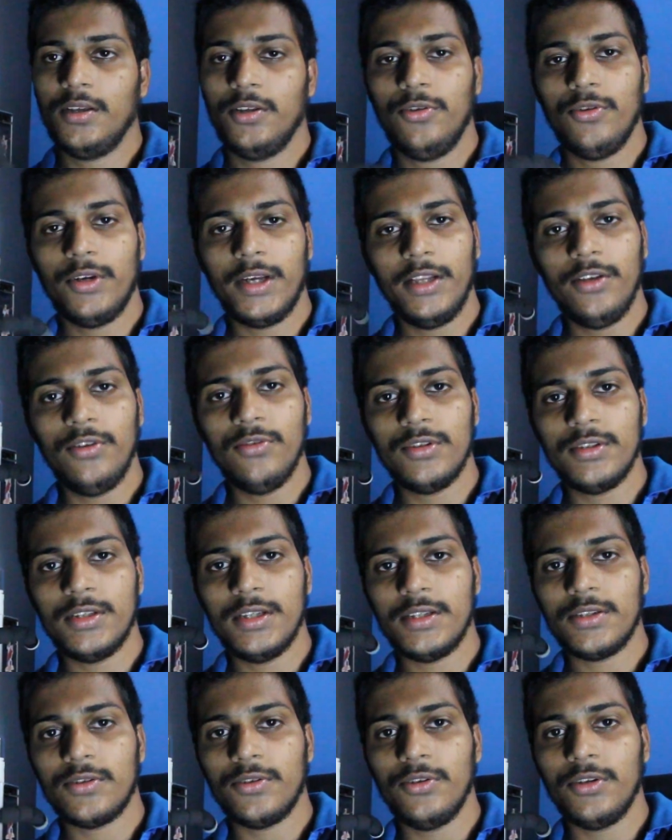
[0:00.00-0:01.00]
You can use
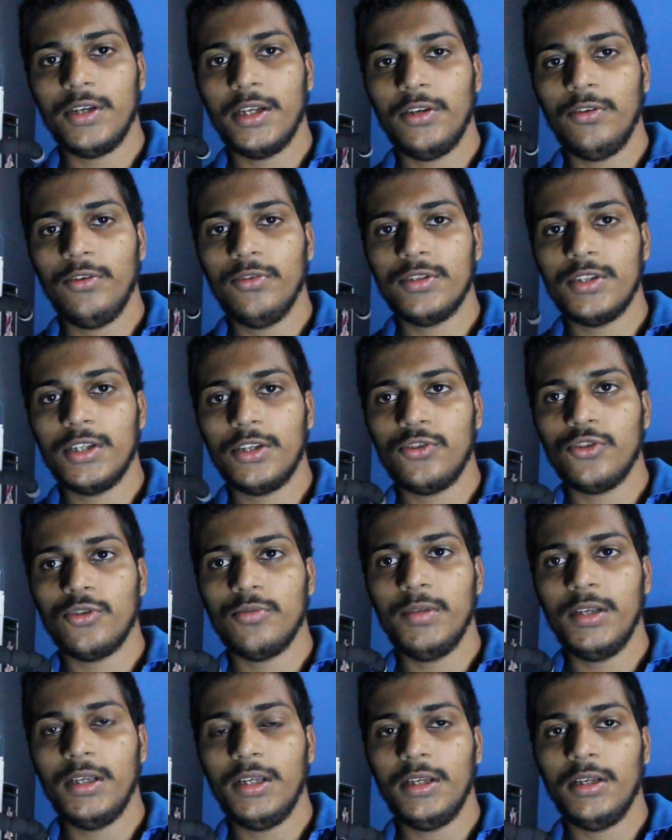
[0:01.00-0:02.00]
this or you can use the
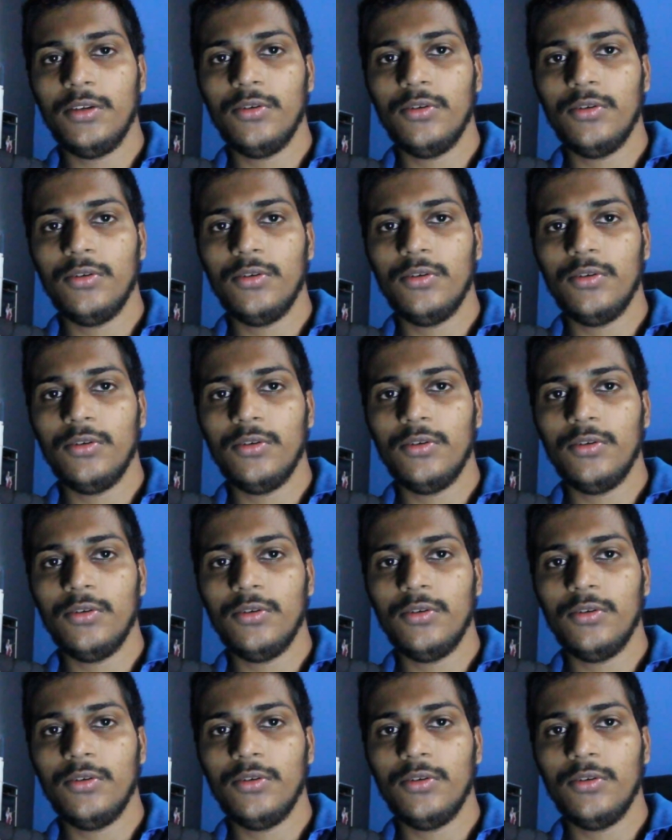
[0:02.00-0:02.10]
Joby